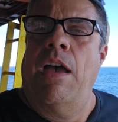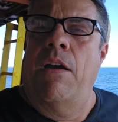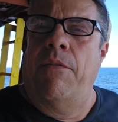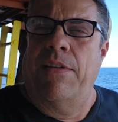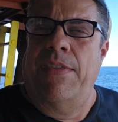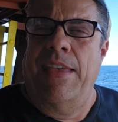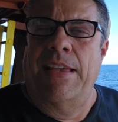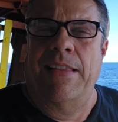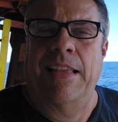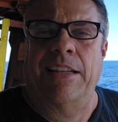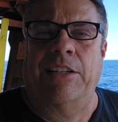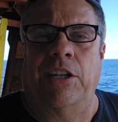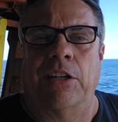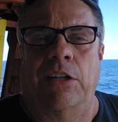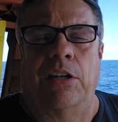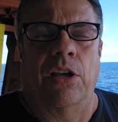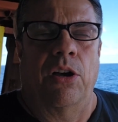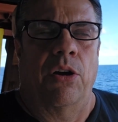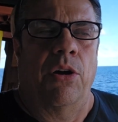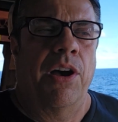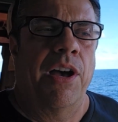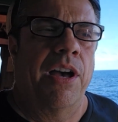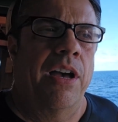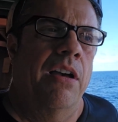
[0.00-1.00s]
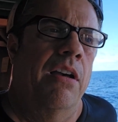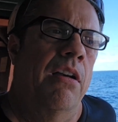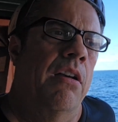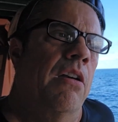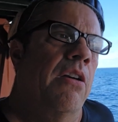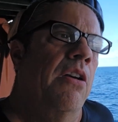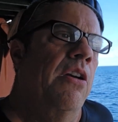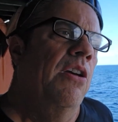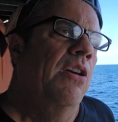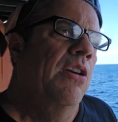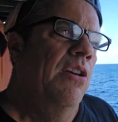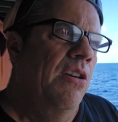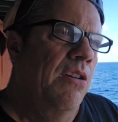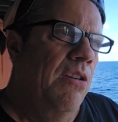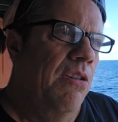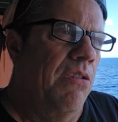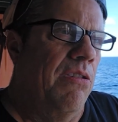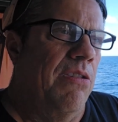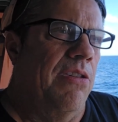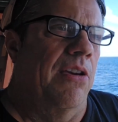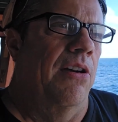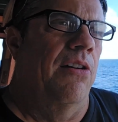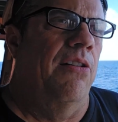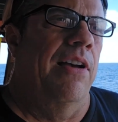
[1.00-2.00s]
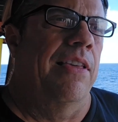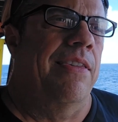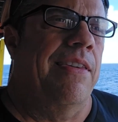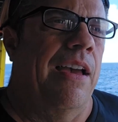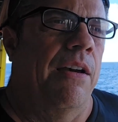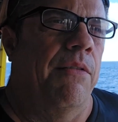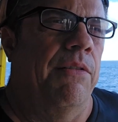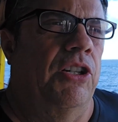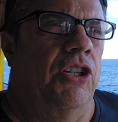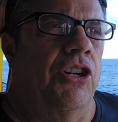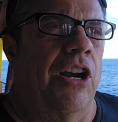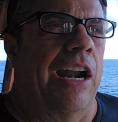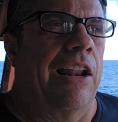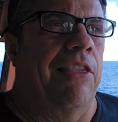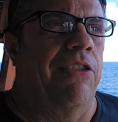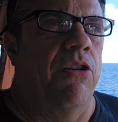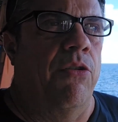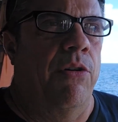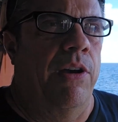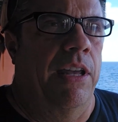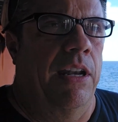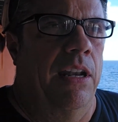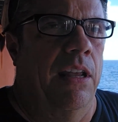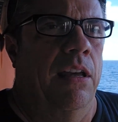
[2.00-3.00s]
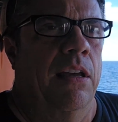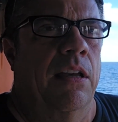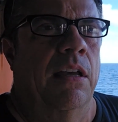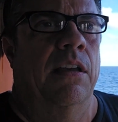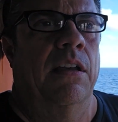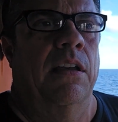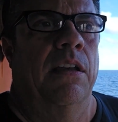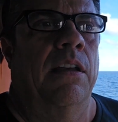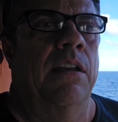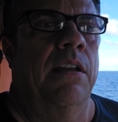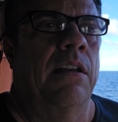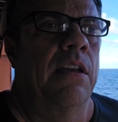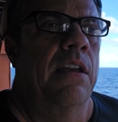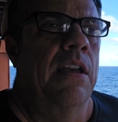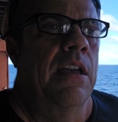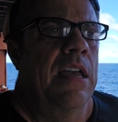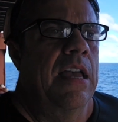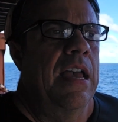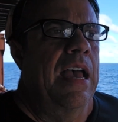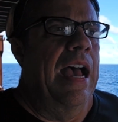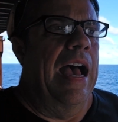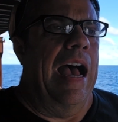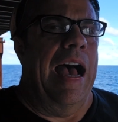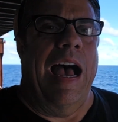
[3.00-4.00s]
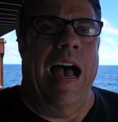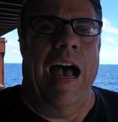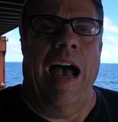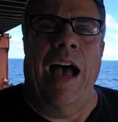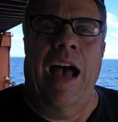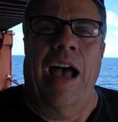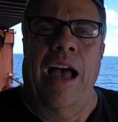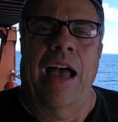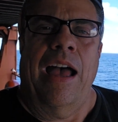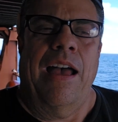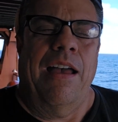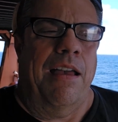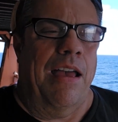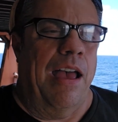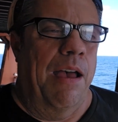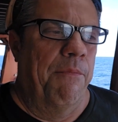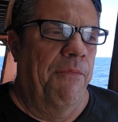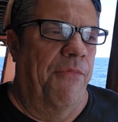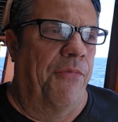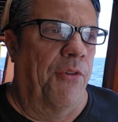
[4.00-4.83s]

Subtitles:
everything that you do. So that's how we try to do it. I'm